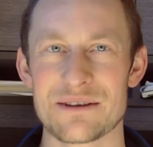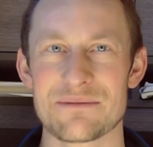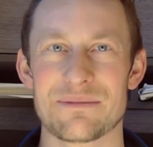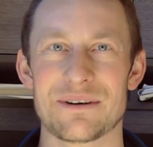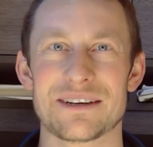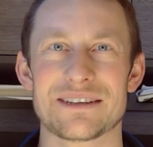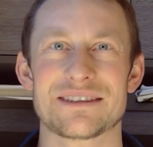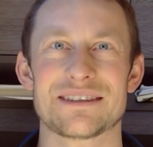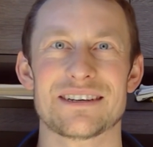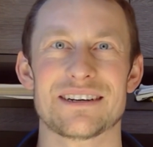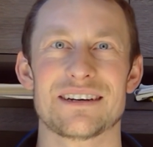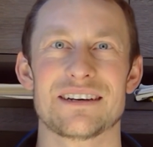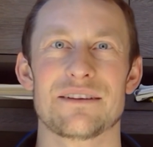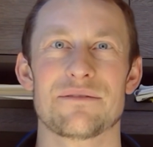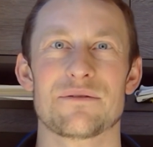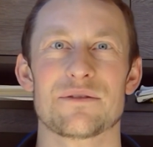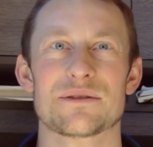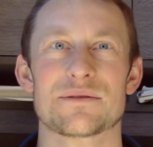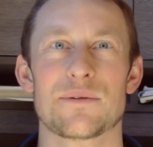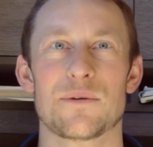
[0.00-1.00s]
But
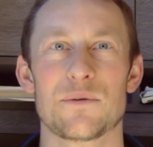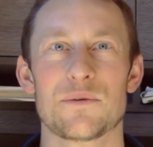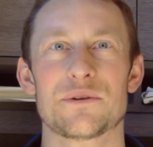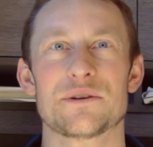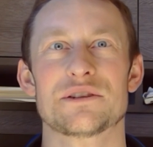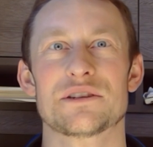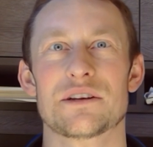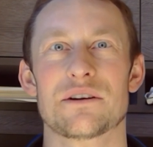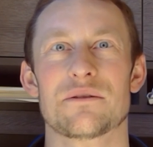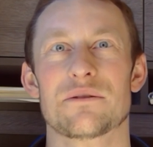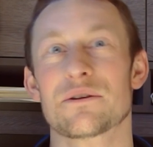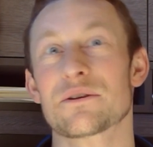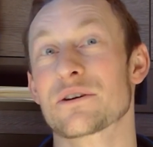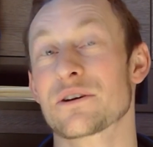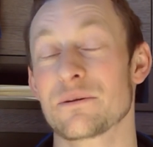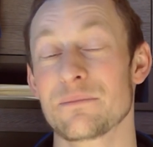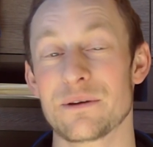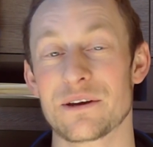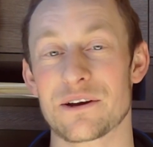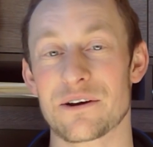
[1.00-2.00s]
if there's voltage there, there
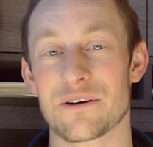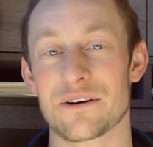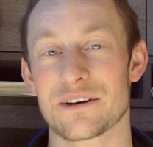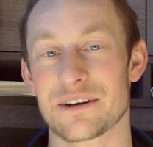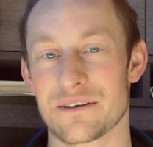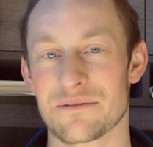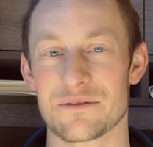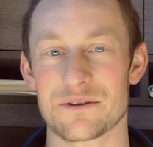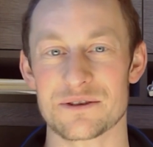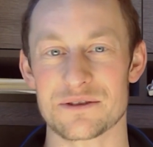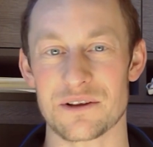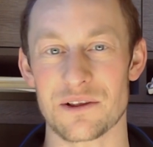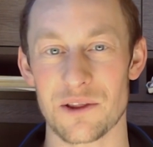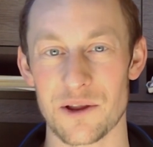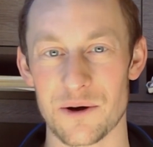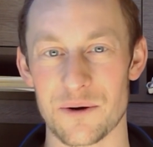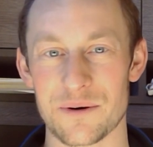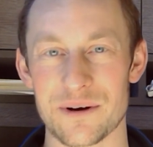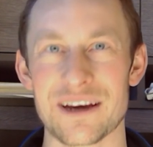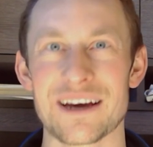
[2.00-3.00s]
could be current if there's a
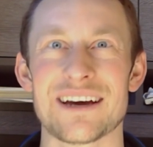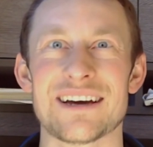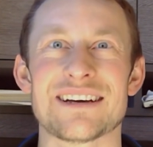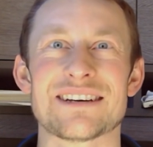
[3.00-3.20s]
load.